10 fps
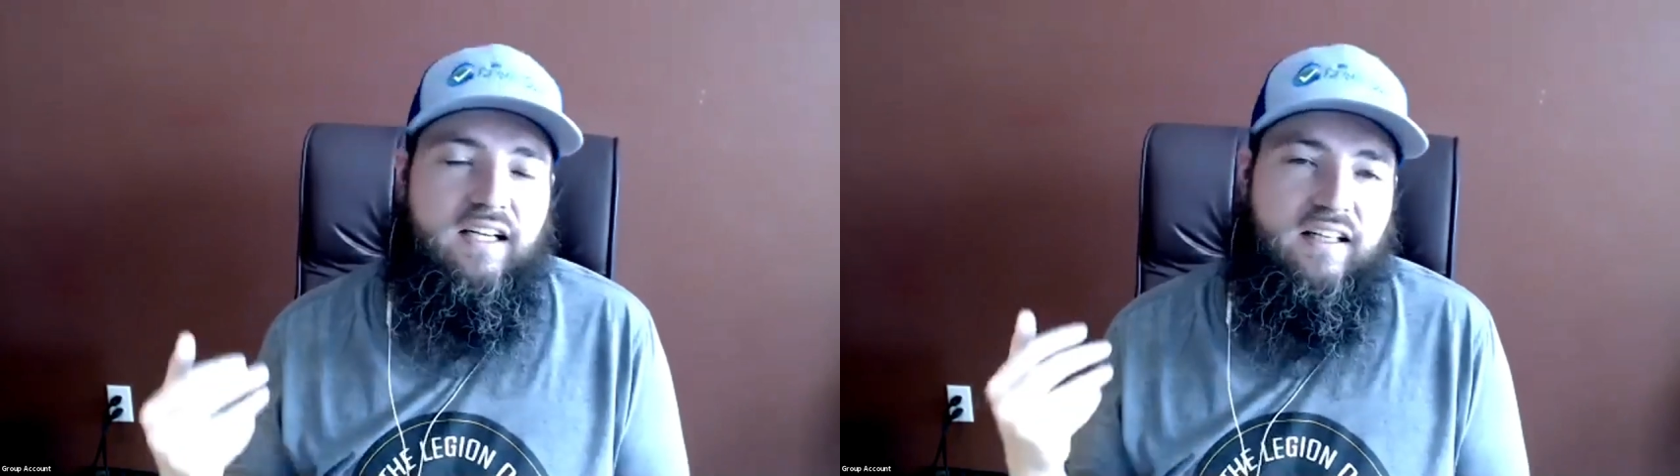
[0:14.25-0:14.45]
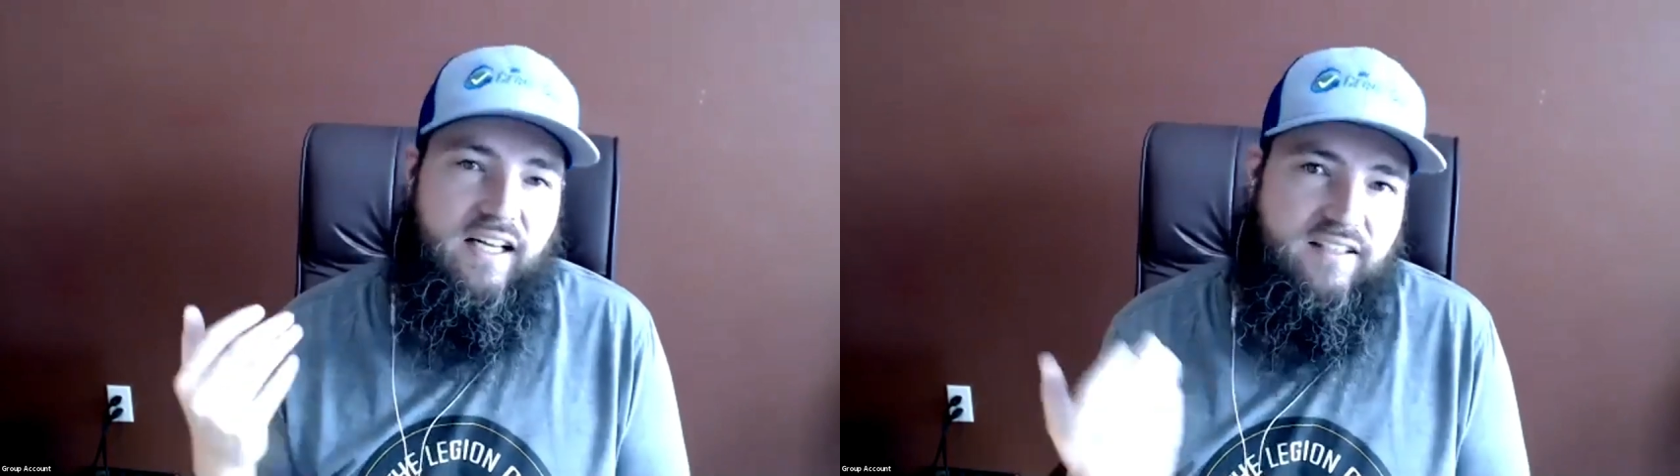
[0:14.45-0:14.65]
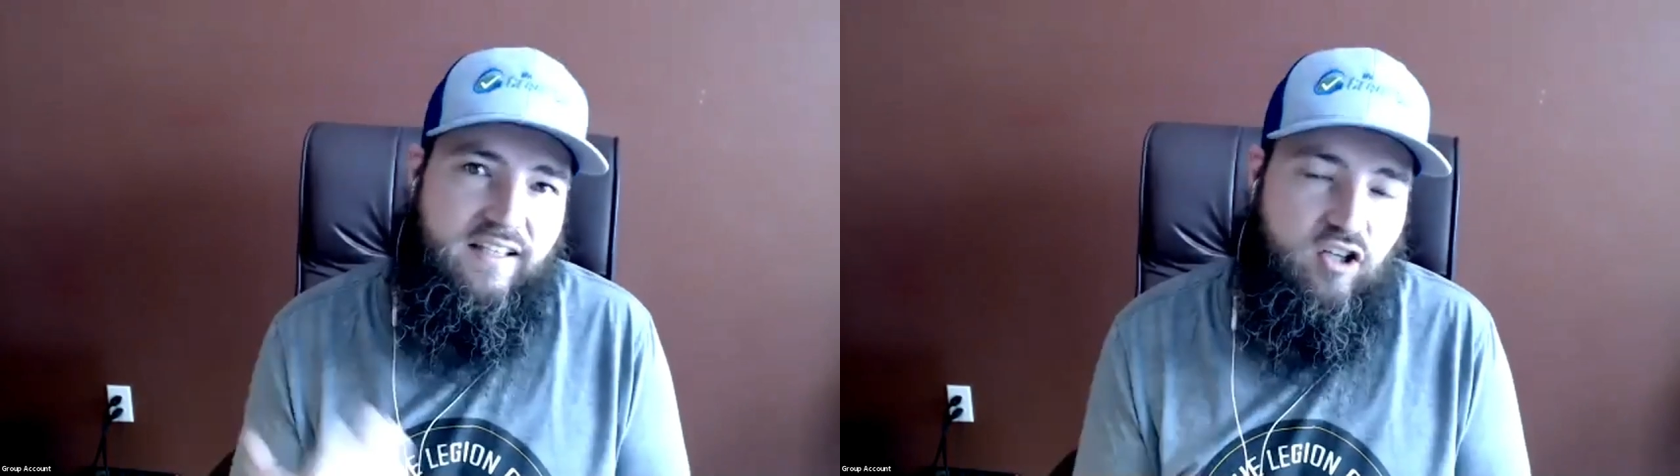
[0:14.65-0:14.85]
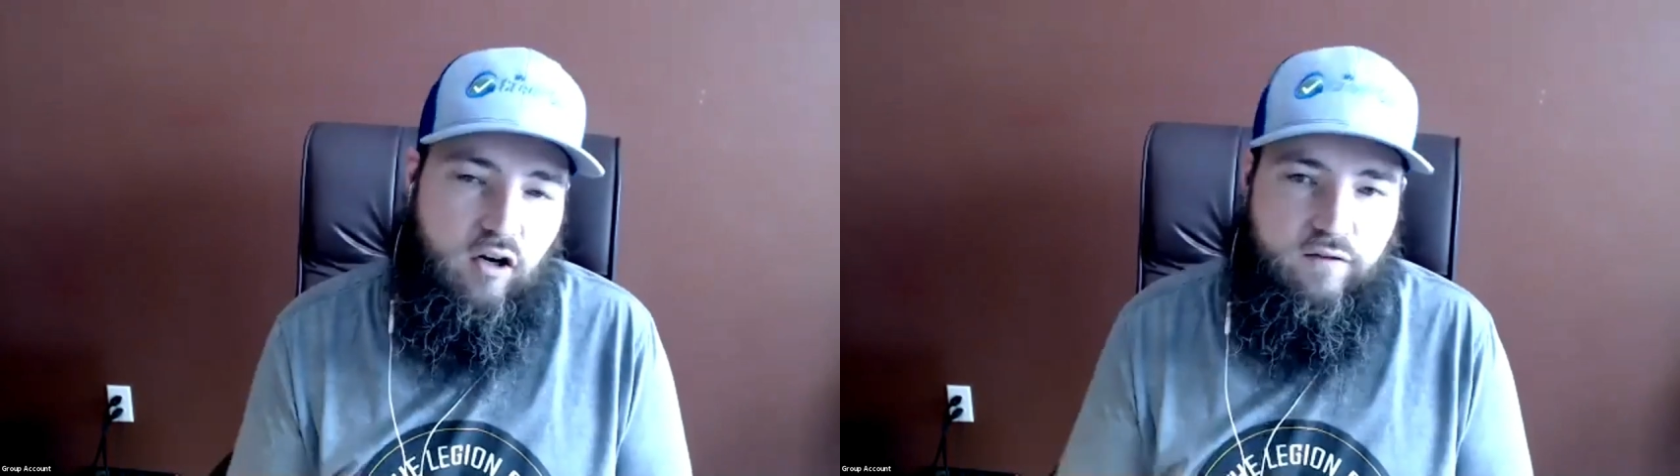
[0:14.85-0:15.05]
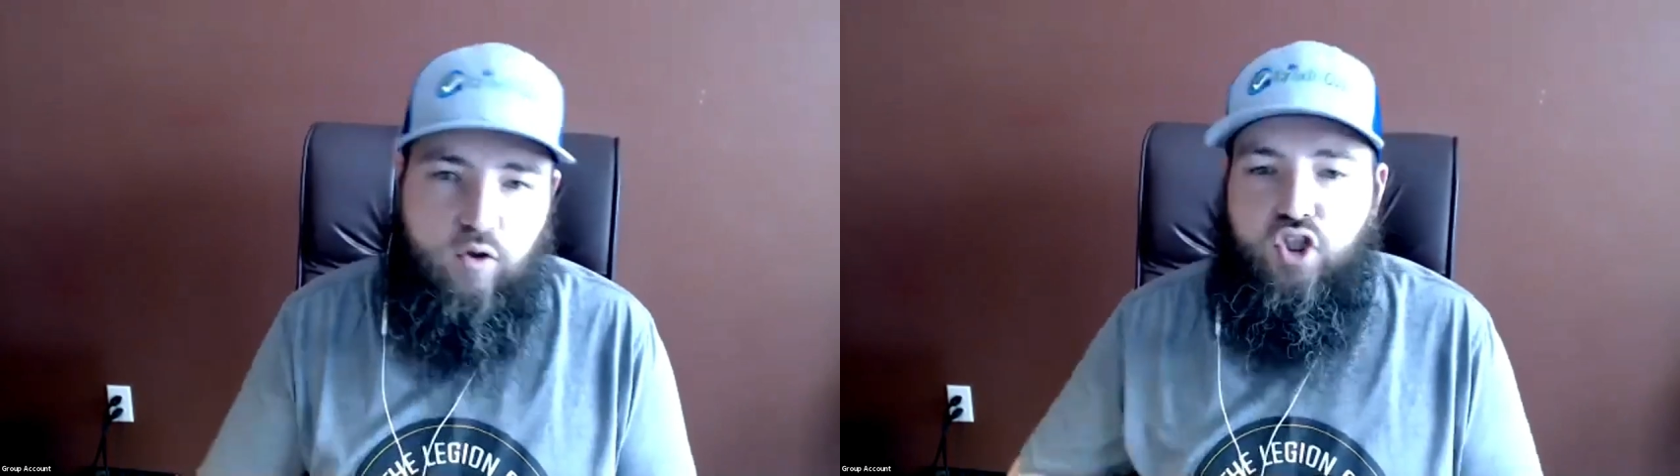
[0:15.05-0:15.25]
that I see a
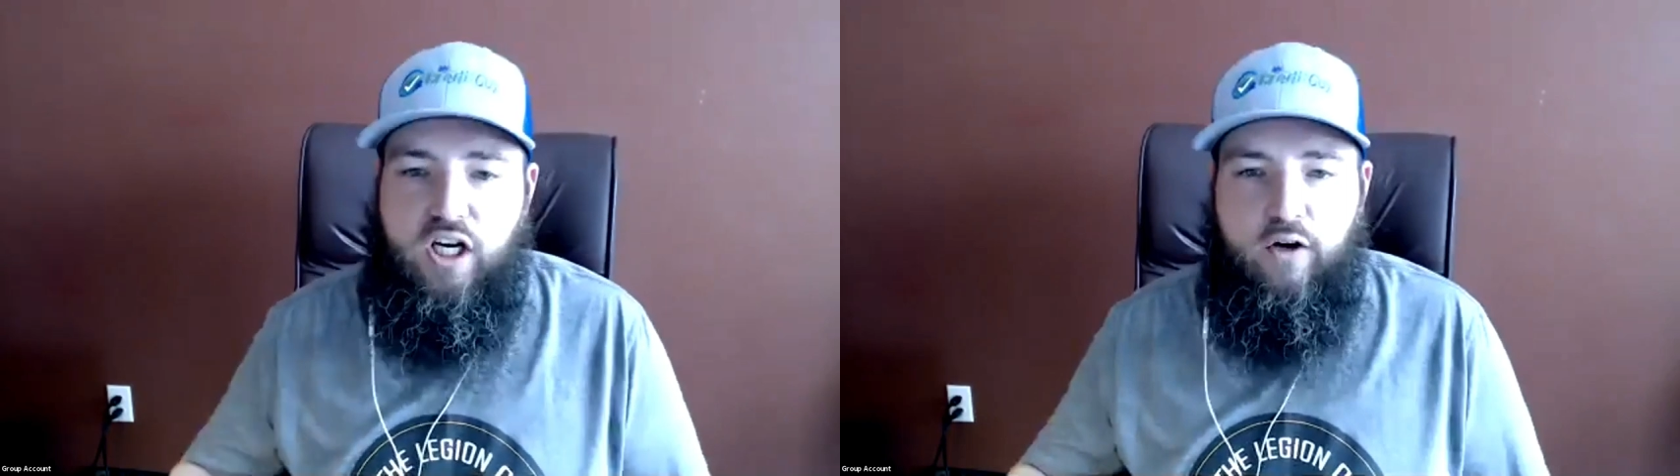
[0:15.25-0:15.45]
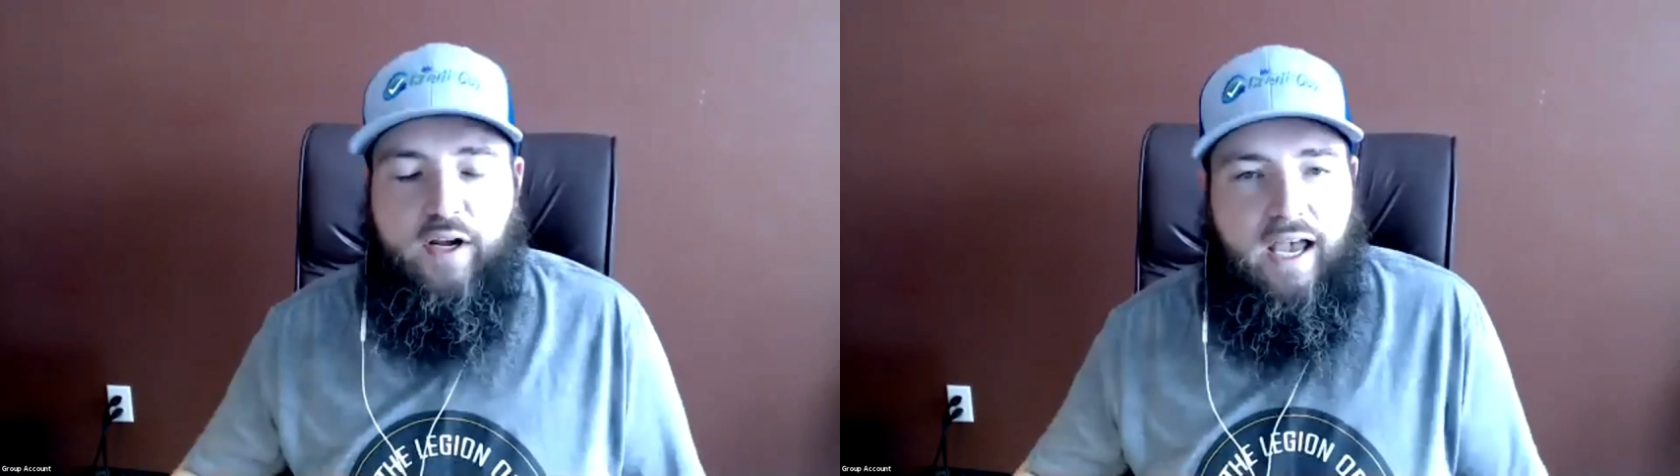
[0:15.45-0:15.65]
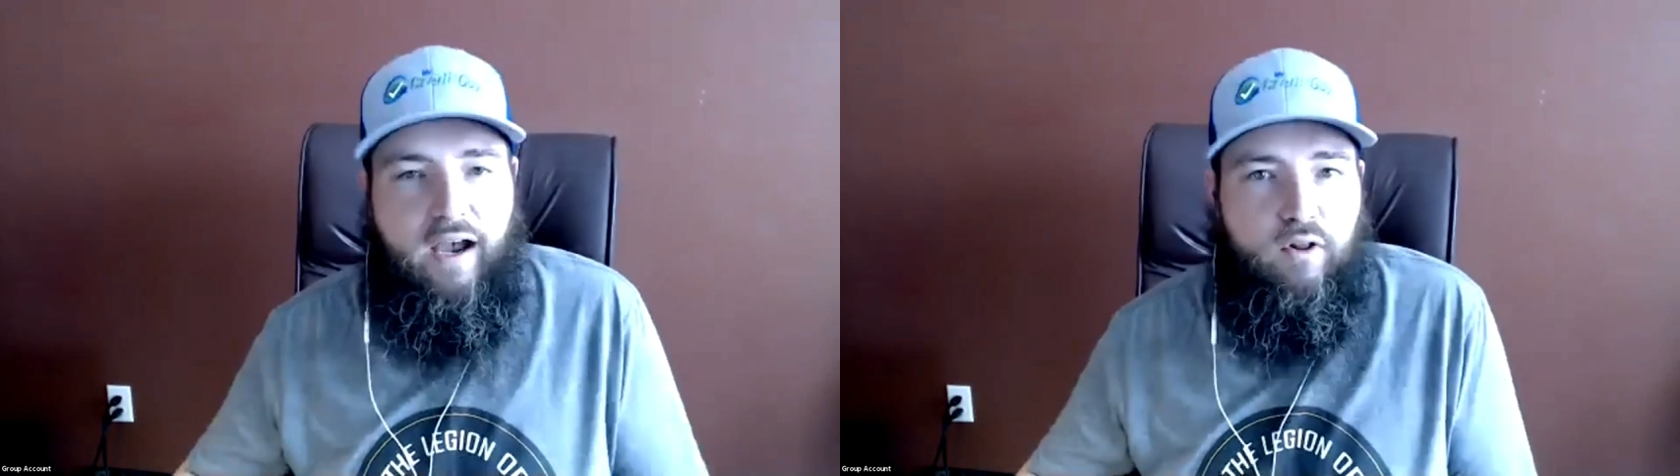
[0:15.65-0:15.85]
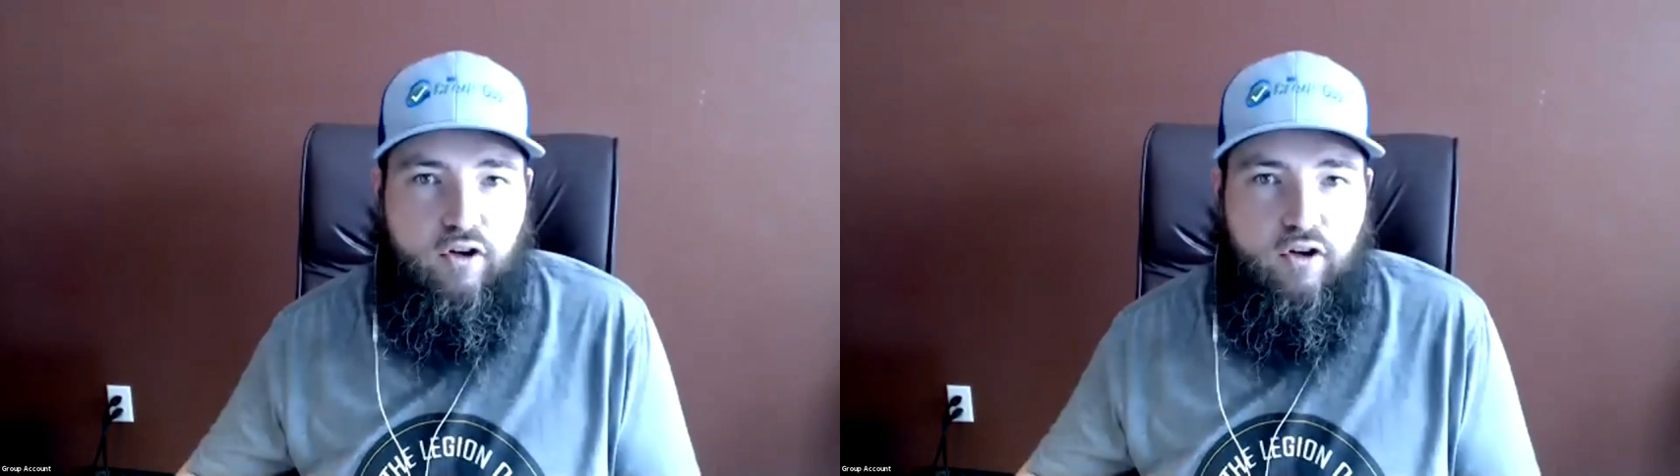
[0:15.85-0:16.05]
ton of you sharing out with